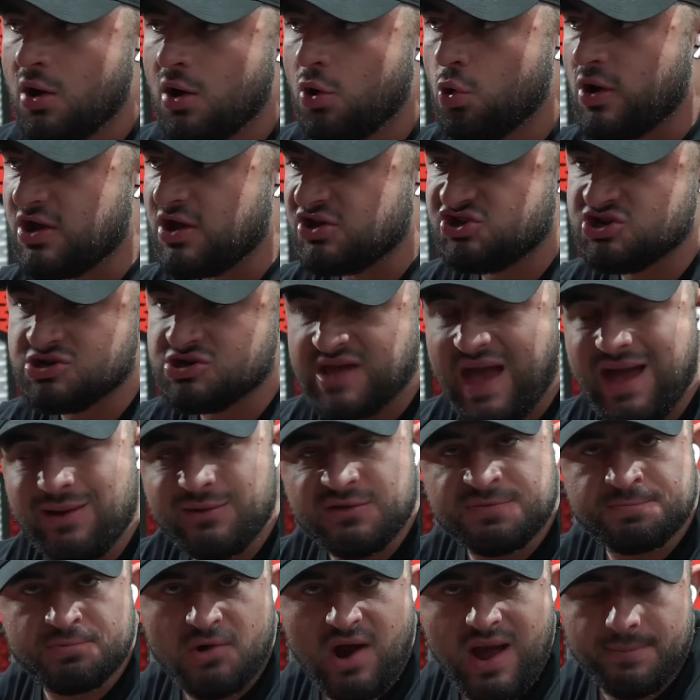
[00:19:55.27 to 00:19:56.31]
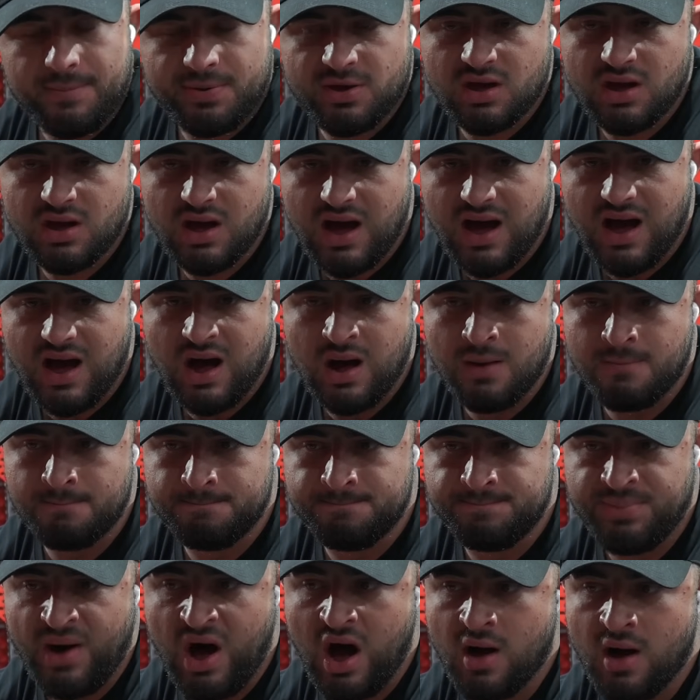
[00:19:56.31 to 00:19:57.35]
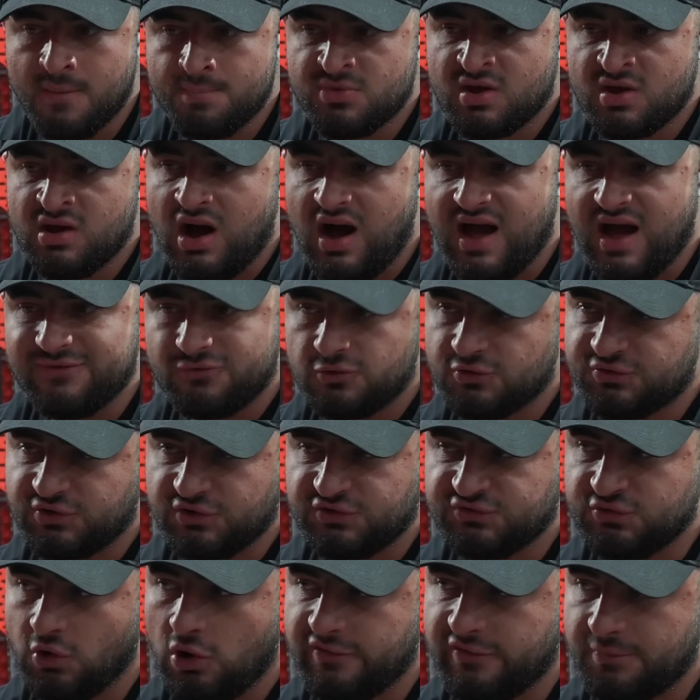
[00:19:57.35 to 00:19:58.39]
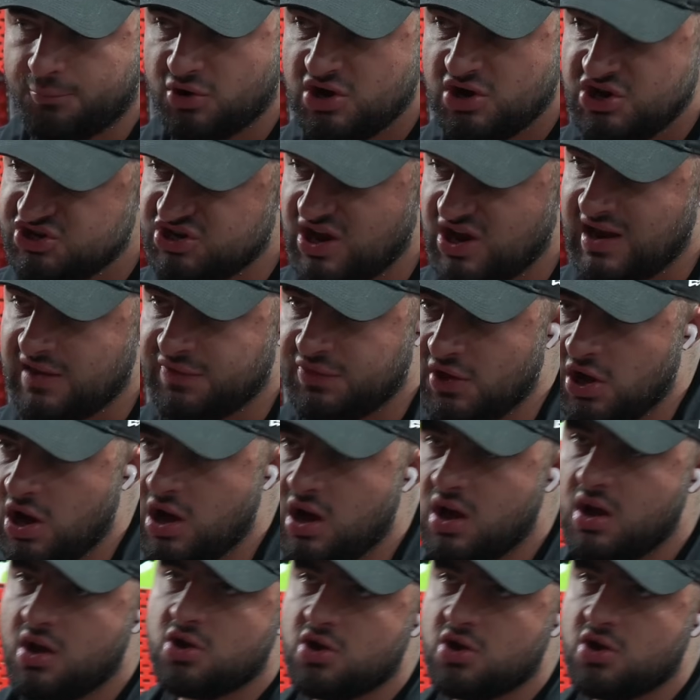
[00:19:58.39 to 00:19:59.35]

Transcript: which you get with prep. Um, but I've also sort of appreciated that